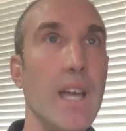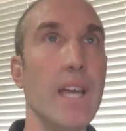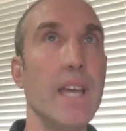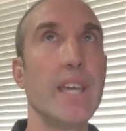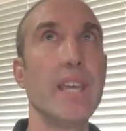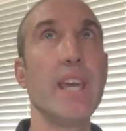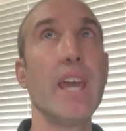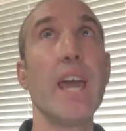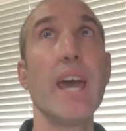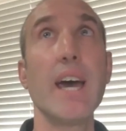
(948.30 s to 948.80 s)

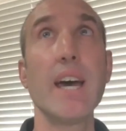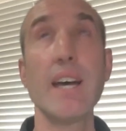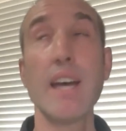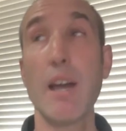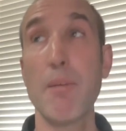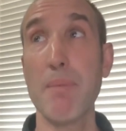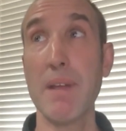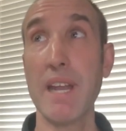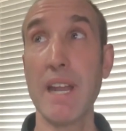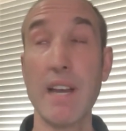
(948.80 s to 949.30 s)
Yeah, I
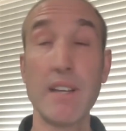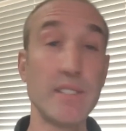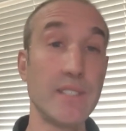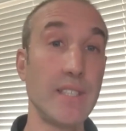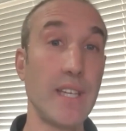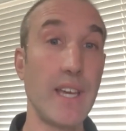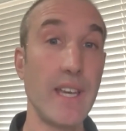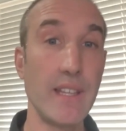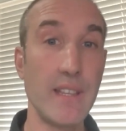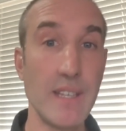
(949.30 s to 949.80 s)
mean, I'll
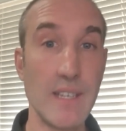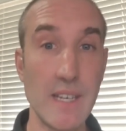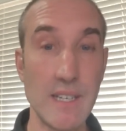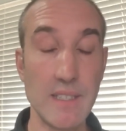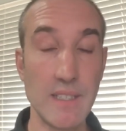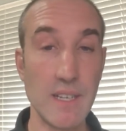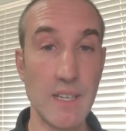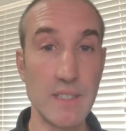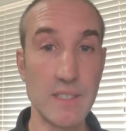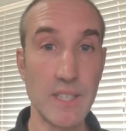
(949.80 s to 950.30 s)
say
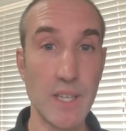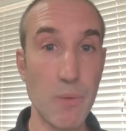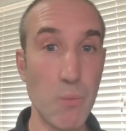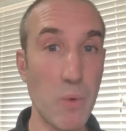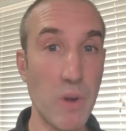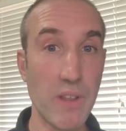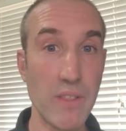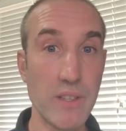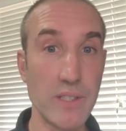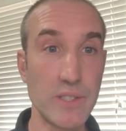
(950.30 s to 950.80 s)

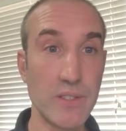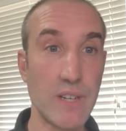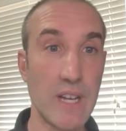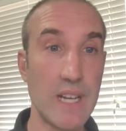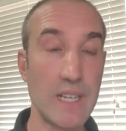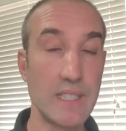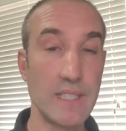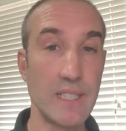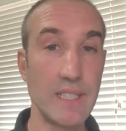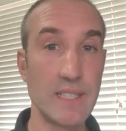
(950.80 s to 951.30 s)
one of the
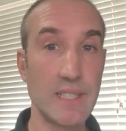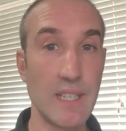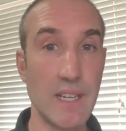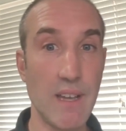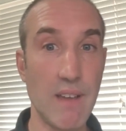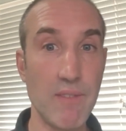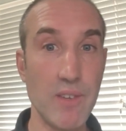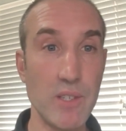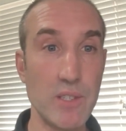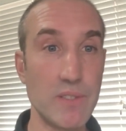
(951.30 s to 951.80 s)
strategies that
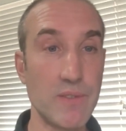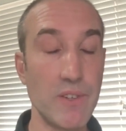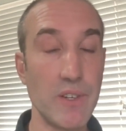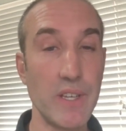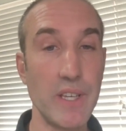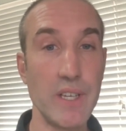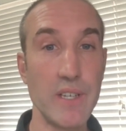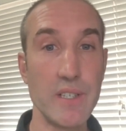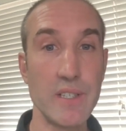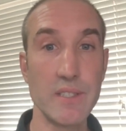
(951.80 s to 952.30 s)
I've used for
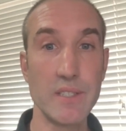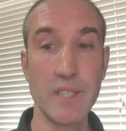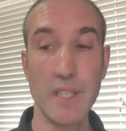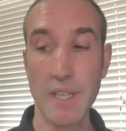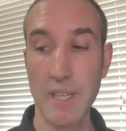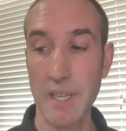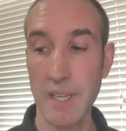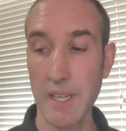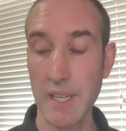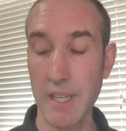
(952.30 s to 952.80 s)
years
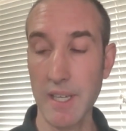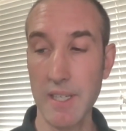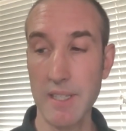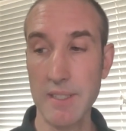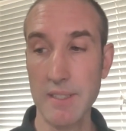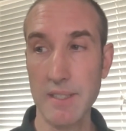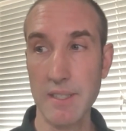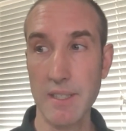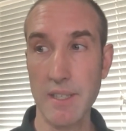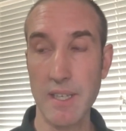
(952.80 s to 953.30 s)

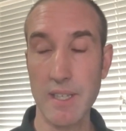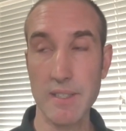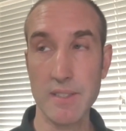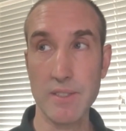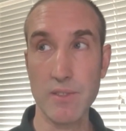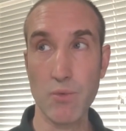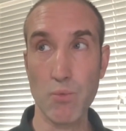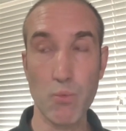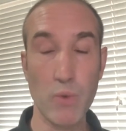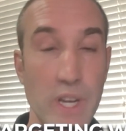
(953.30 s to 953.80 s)
is
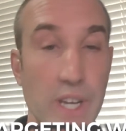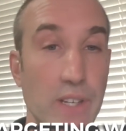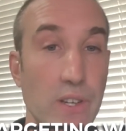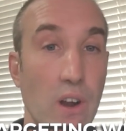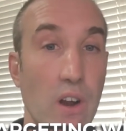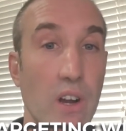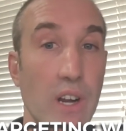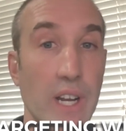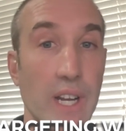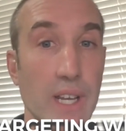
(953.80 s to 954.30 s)

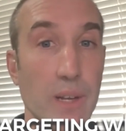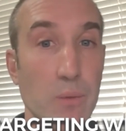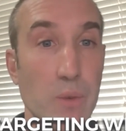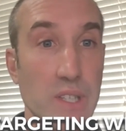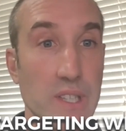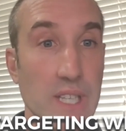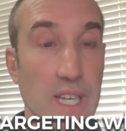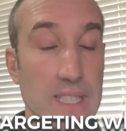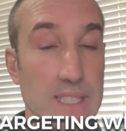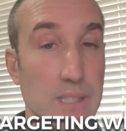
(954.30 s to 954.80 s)
retargeting
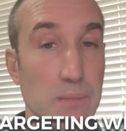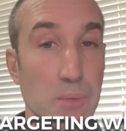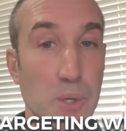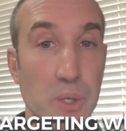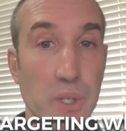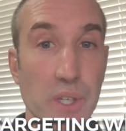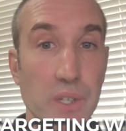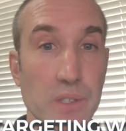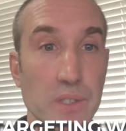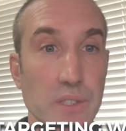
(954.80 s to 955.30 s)
with
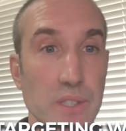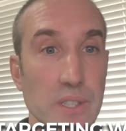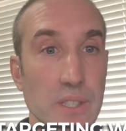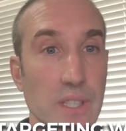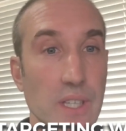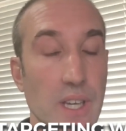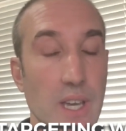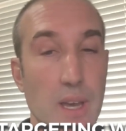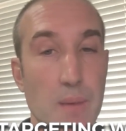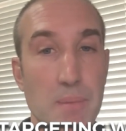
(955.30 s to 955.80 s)
testimonials.
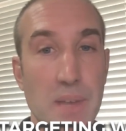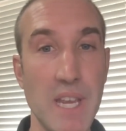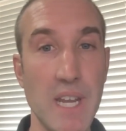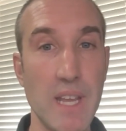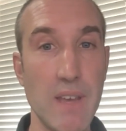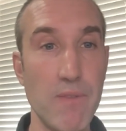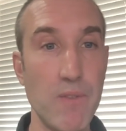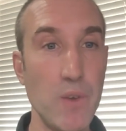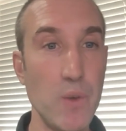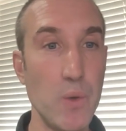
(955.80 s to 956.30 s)
I mean,
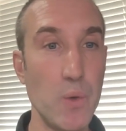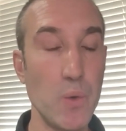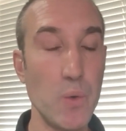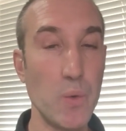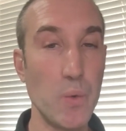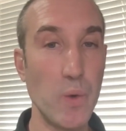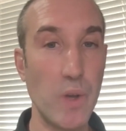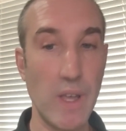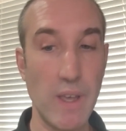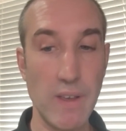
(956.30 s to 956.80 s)

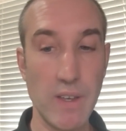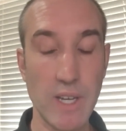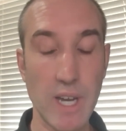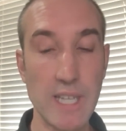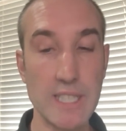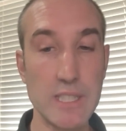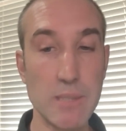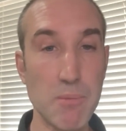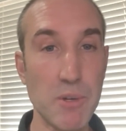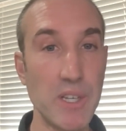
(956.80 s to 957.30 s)

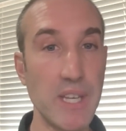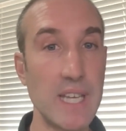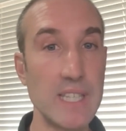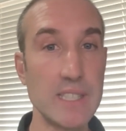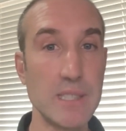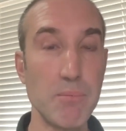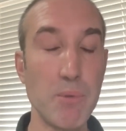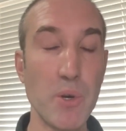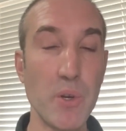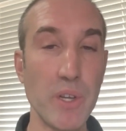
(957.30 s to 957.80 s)
customer
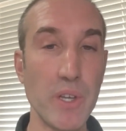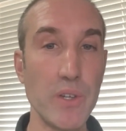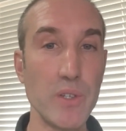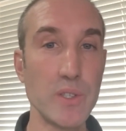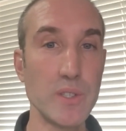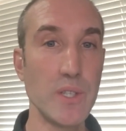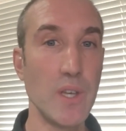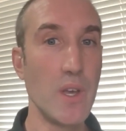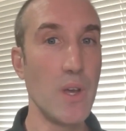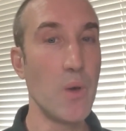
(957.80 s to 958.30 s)

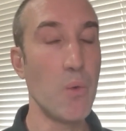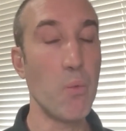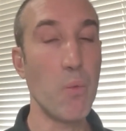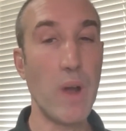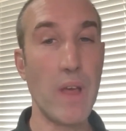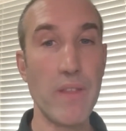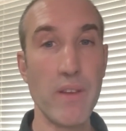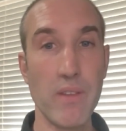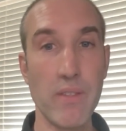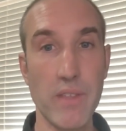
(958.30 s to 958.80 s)
testimonials,
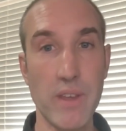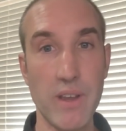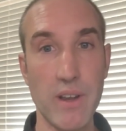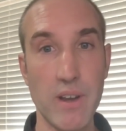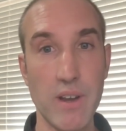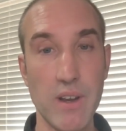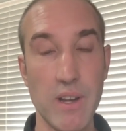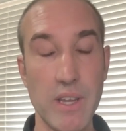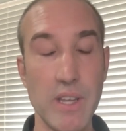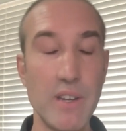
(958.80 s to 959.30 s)

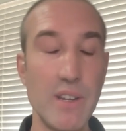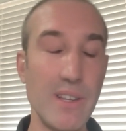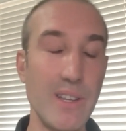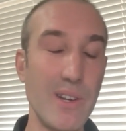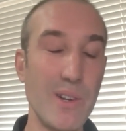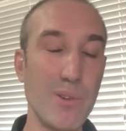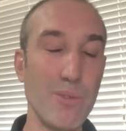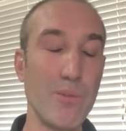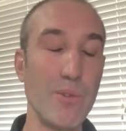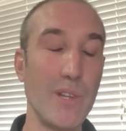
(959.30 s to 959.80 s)
whether you don't